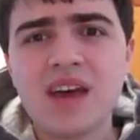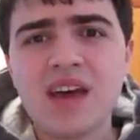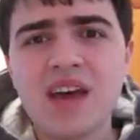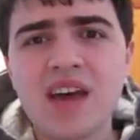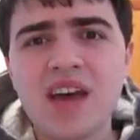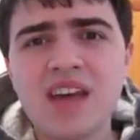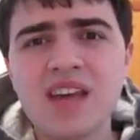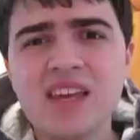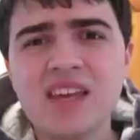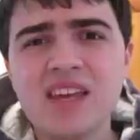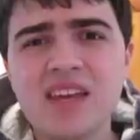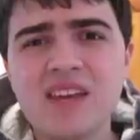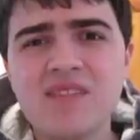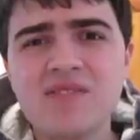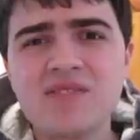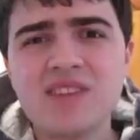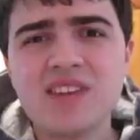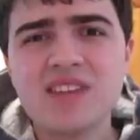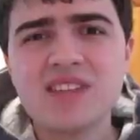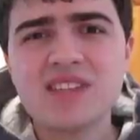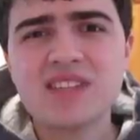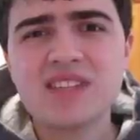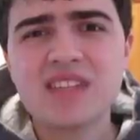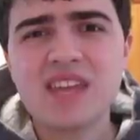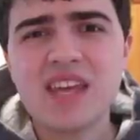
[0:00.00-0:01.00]
I give
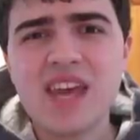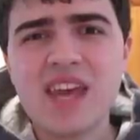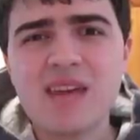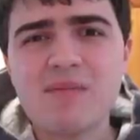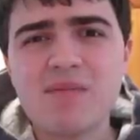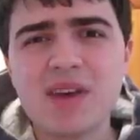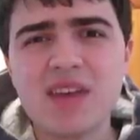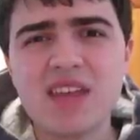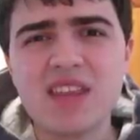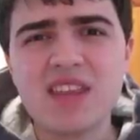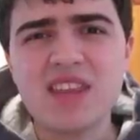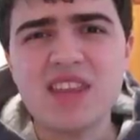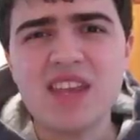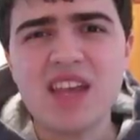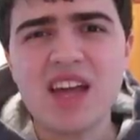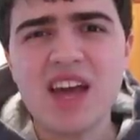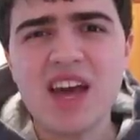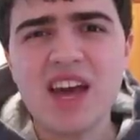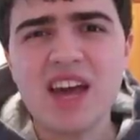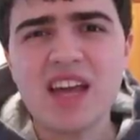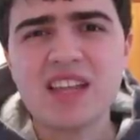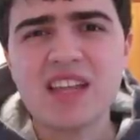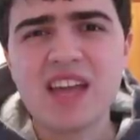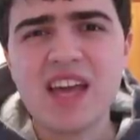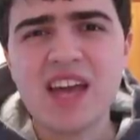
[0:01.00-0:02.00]
this game a
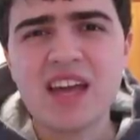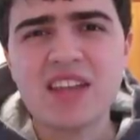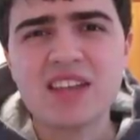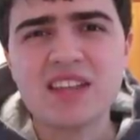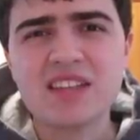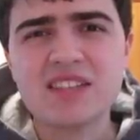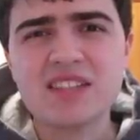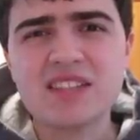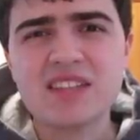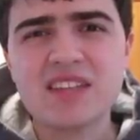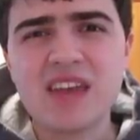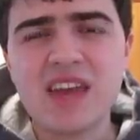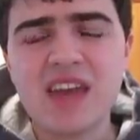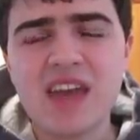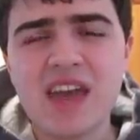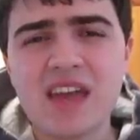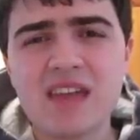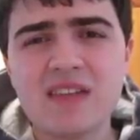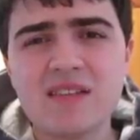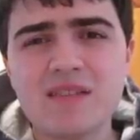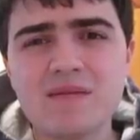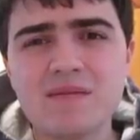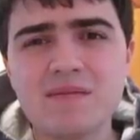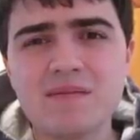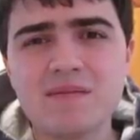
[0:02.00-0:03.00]
9 out of
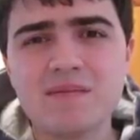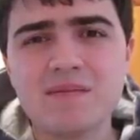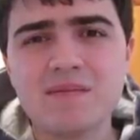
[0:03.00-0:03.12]
10.